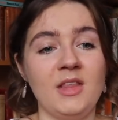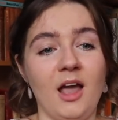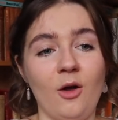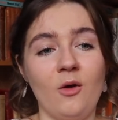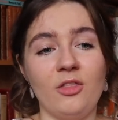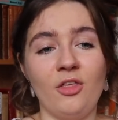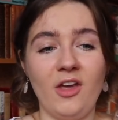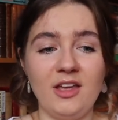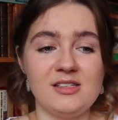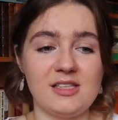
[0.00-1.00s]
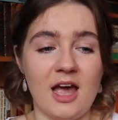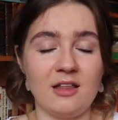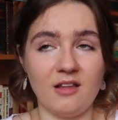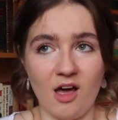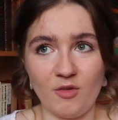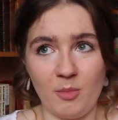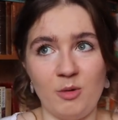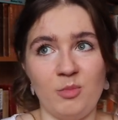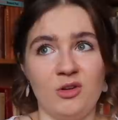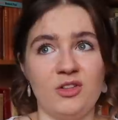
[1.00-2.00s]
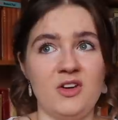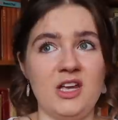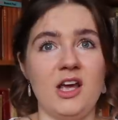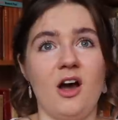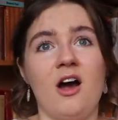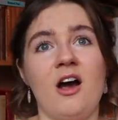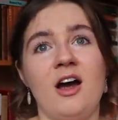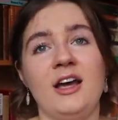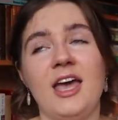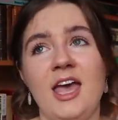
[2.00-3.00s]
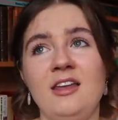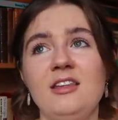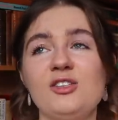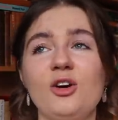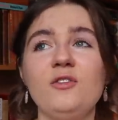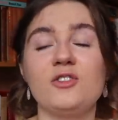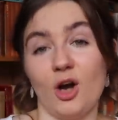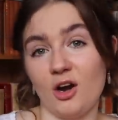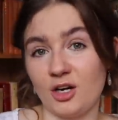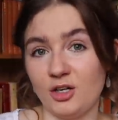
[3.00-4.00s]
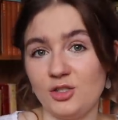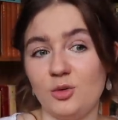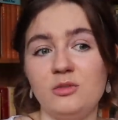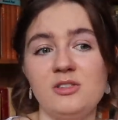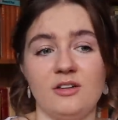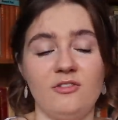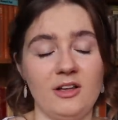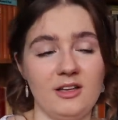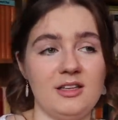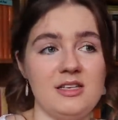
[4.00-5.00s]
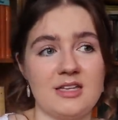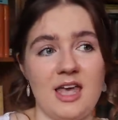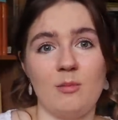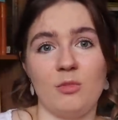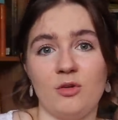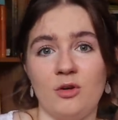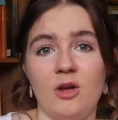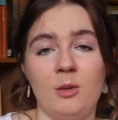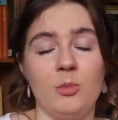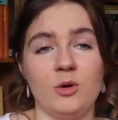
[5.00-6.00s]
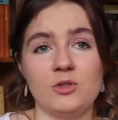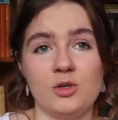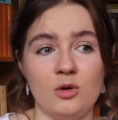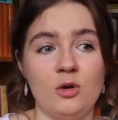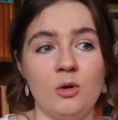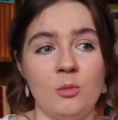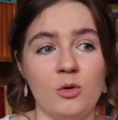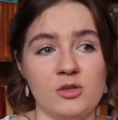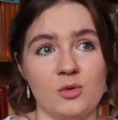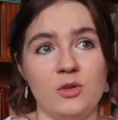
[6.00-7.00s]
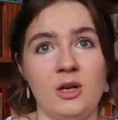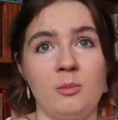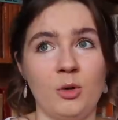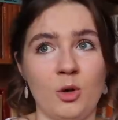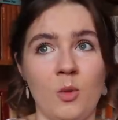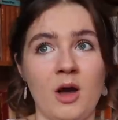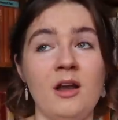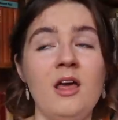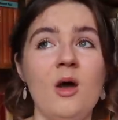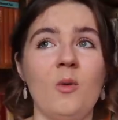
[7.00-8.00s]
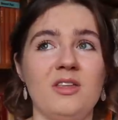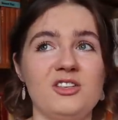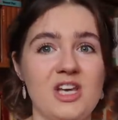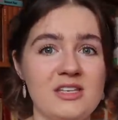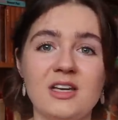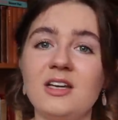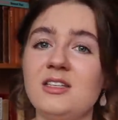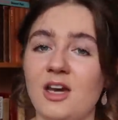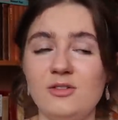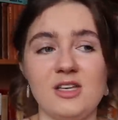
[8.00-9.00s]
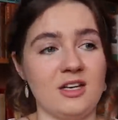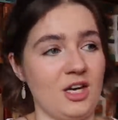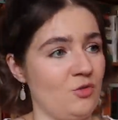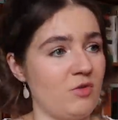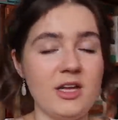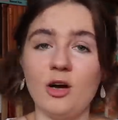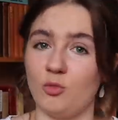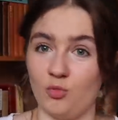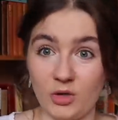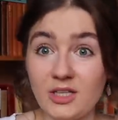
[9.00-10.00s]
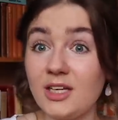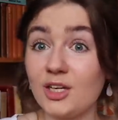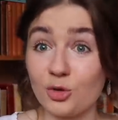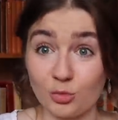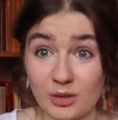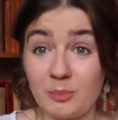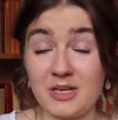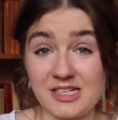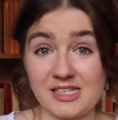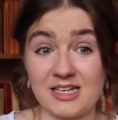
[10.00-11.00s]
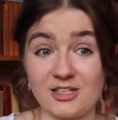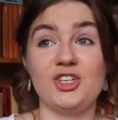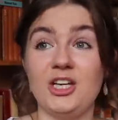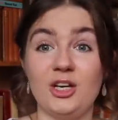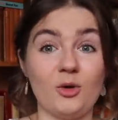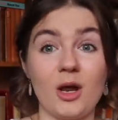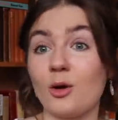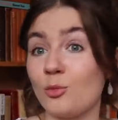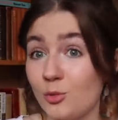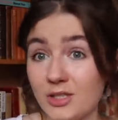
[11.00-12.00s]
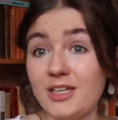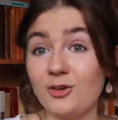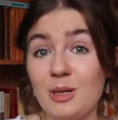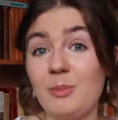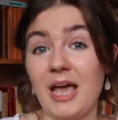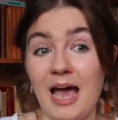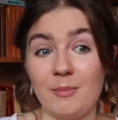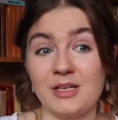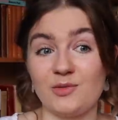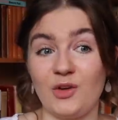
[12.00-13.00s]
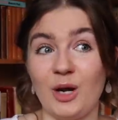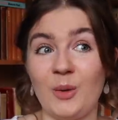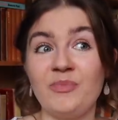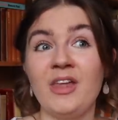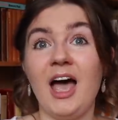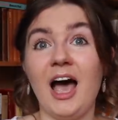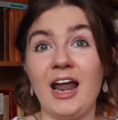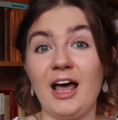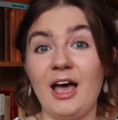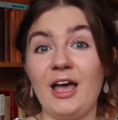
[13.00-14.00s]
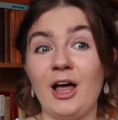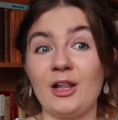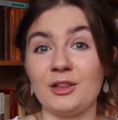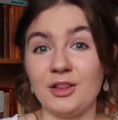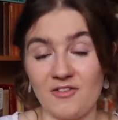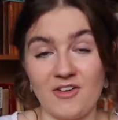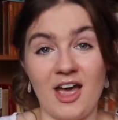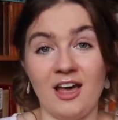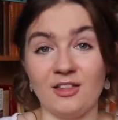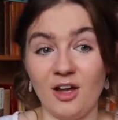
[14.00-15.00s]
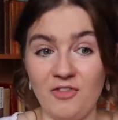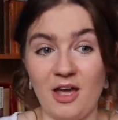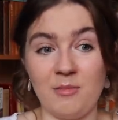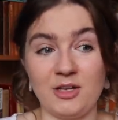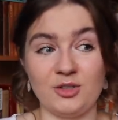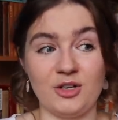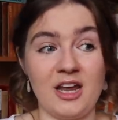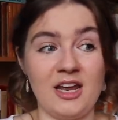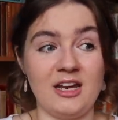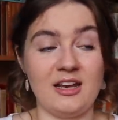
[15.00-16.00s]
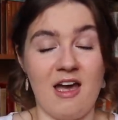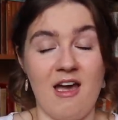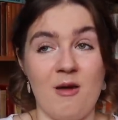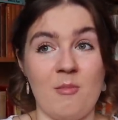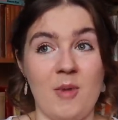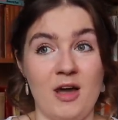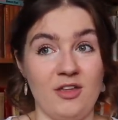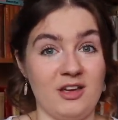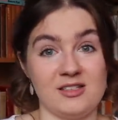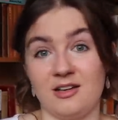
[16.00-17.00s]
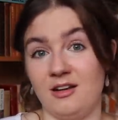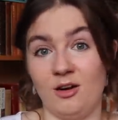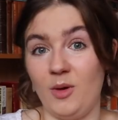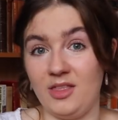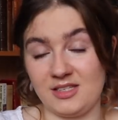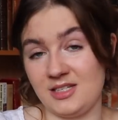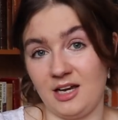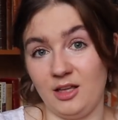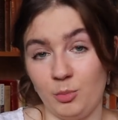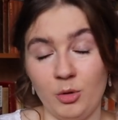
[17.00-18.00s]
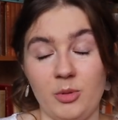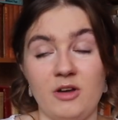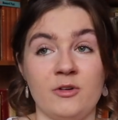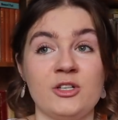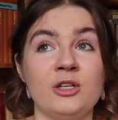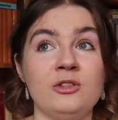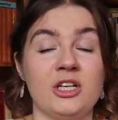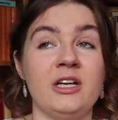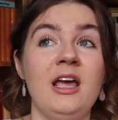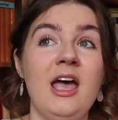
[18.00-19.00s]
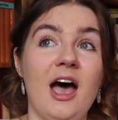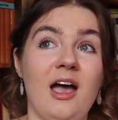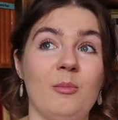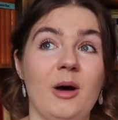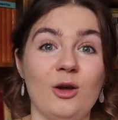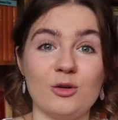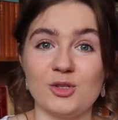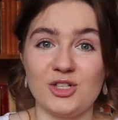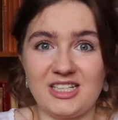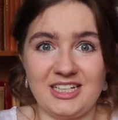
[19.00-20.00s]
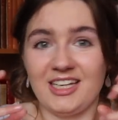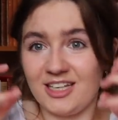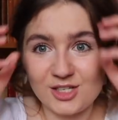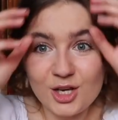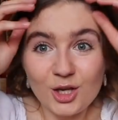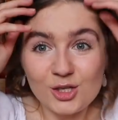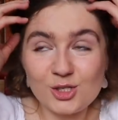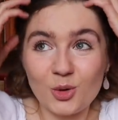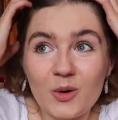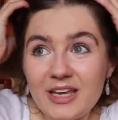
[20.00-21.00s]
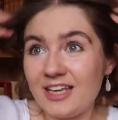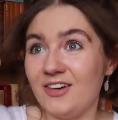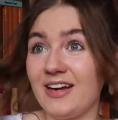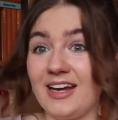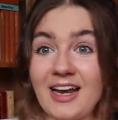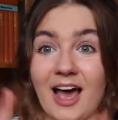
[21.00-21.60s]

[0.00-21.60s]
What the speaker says: Now, the things that I love about book 3 are, again, these sort of darker tones. I felt like these came through in book 2 more so than in book 1, where the Jessica Townsend can write a really creepy scene. She can create a really creepy atmosphere, and I love it. I love that in middle grade. I think it's done in a way that's entirely appropriate for children, but I also just think it's so eerie and